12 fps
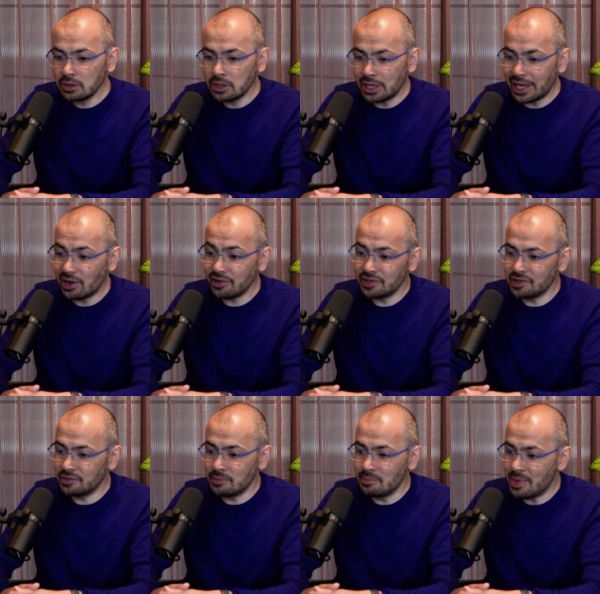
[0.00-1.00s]
an AI
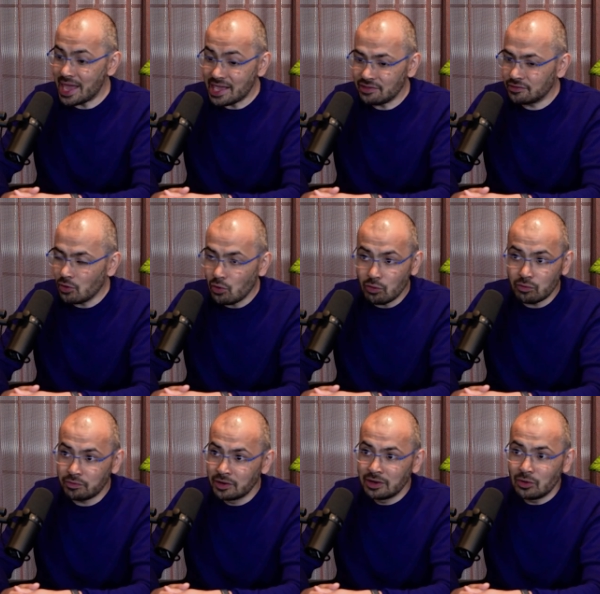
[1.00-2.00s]
system may
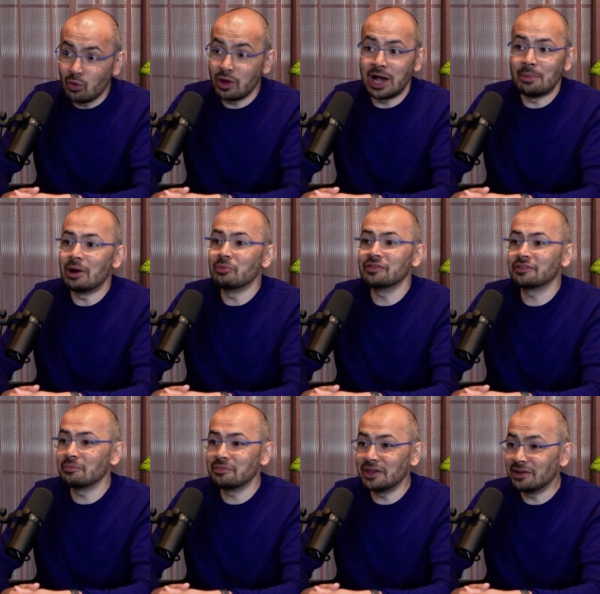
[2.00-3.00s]
solve or come up with
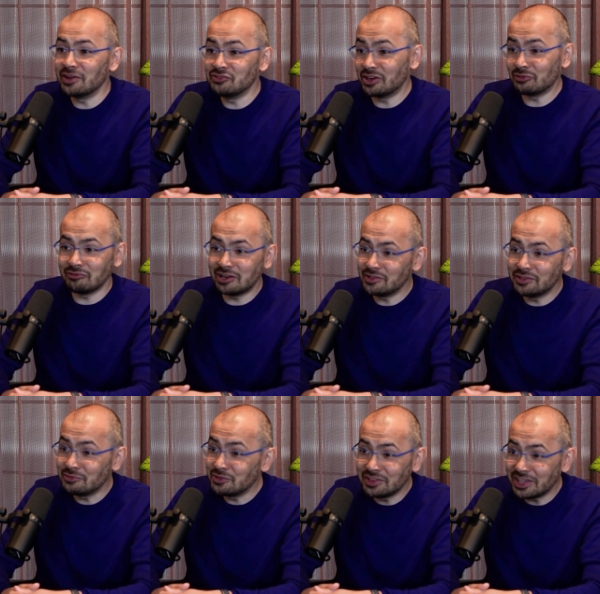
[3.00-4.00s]
something like general
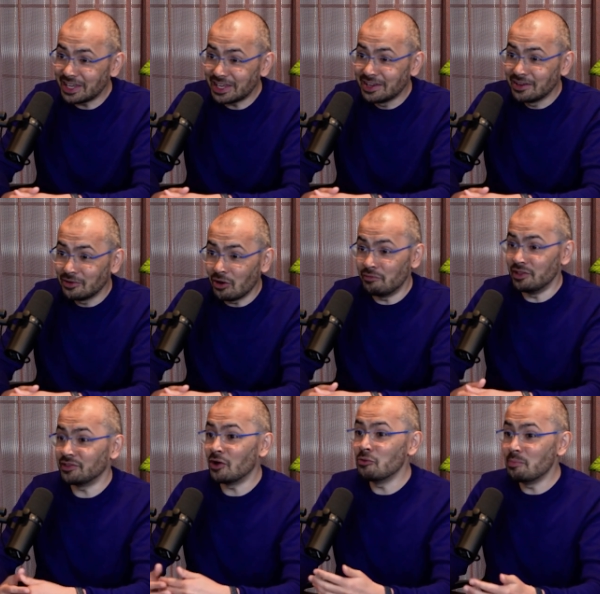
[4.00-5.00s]
relativity off
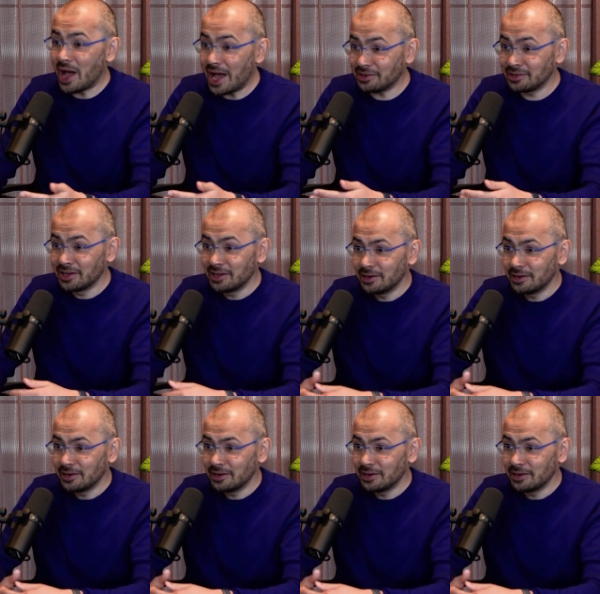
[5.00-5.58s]
its own bat,